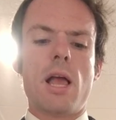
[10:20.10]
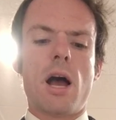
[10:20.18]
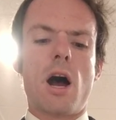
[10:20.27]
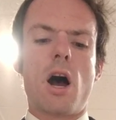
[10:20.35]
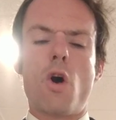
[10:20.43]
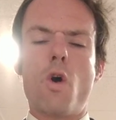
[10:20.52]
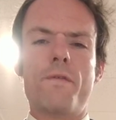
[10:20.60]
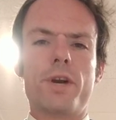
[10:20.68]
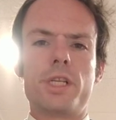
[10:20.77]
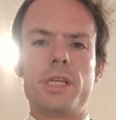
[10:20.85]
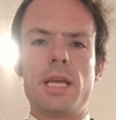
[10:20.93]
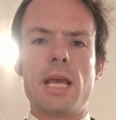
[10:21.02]

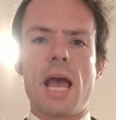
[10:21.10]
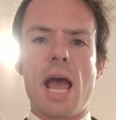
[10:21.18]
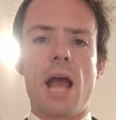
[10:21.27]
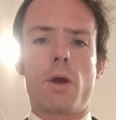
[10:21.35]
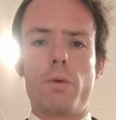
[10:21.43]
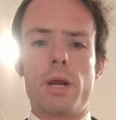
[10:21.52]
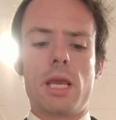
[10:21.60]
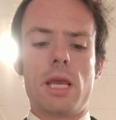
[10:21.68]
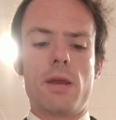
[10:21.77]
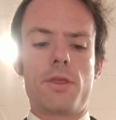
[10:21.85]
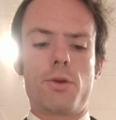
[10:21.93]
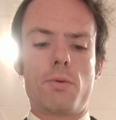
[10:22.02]
oversee
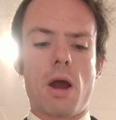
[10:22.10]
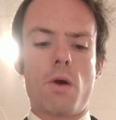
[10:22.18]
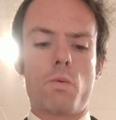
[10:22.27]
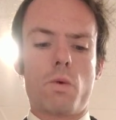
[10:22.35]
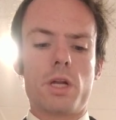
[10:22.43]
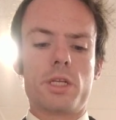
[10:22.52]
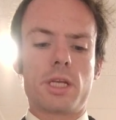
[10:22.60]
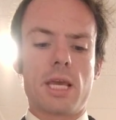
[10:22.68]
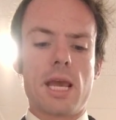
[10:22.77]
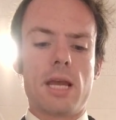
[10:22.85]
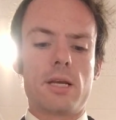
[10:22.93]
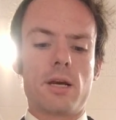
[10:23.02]
equity throughout one's
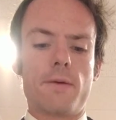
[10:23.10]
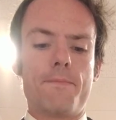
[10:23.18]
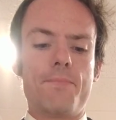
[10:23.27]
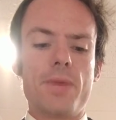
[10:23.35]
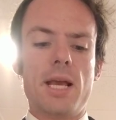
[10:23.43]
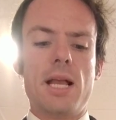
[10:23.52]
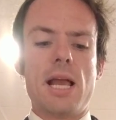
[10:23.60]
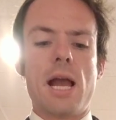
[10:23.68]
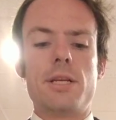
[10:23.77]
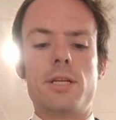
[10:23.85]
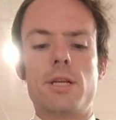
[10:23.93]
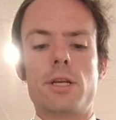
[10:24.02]
kingdom
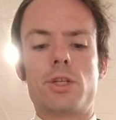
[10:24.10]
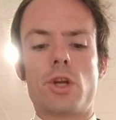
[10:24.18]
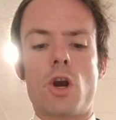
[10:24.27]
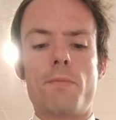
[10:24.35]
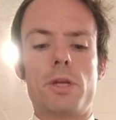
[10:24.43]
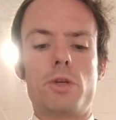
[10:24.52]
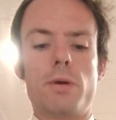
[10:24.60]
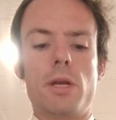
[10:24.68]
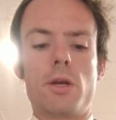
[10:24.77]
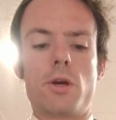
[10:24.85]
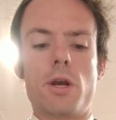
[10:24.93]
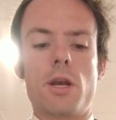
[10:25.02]
and to discern
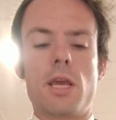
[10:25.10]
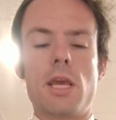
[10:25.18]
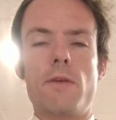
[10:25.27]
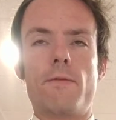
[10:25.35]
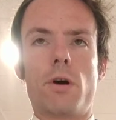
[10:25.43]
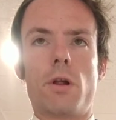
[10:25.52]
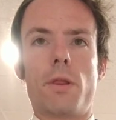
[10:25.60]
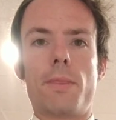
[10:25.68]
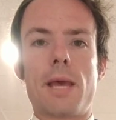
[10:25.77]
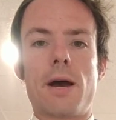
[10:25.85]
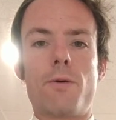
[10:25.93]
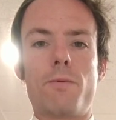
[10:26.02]
between good and evil.
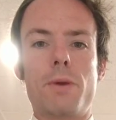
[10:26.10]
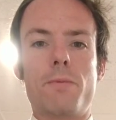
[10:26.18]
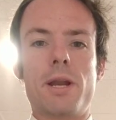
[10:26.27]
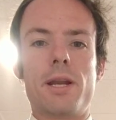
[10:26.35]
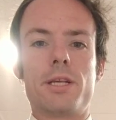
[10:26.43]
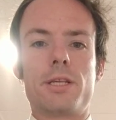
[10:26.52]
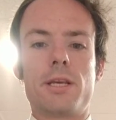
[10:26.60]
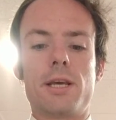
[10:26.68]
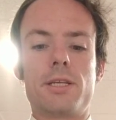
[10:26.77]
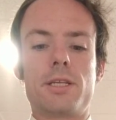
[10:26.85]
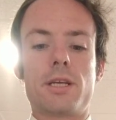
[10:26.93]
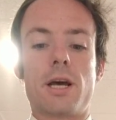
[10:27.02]
Now, we witness
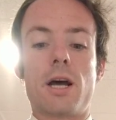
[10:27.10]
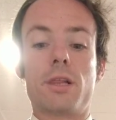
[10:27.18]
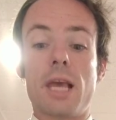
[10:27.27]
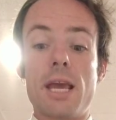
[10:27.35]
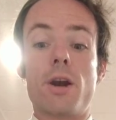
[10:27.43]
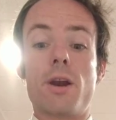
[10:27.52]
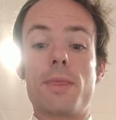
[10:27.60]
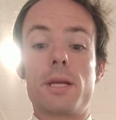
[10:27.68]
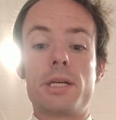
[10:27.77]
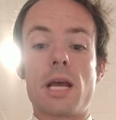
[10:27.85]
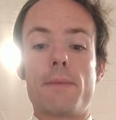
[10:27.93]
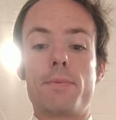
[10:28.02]
this later in the
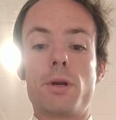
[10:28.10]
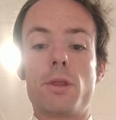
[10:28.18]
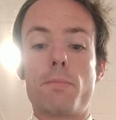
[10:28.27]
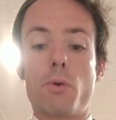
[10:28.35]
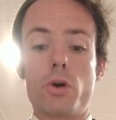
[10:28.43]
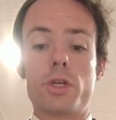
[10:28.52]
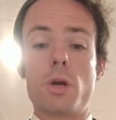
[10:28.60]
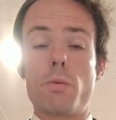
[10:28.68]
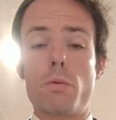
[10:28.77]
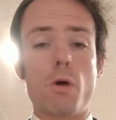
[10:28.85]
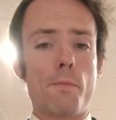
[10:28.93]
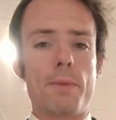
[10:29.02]
chapter, the portion we
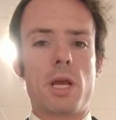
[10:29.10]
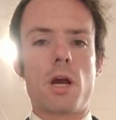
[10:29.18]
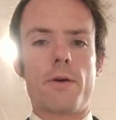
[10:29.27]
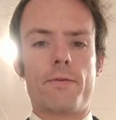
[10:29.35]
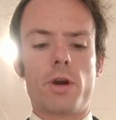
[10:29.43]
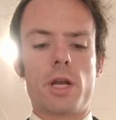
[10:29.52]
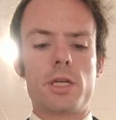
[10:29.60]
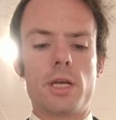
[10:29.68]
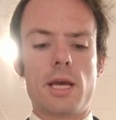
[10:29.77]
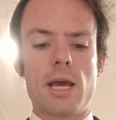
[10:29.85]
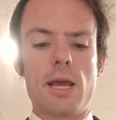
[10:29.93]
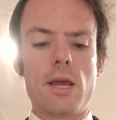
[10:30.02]
won't be covering
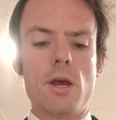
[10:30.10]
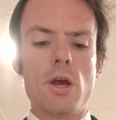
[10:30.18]
today,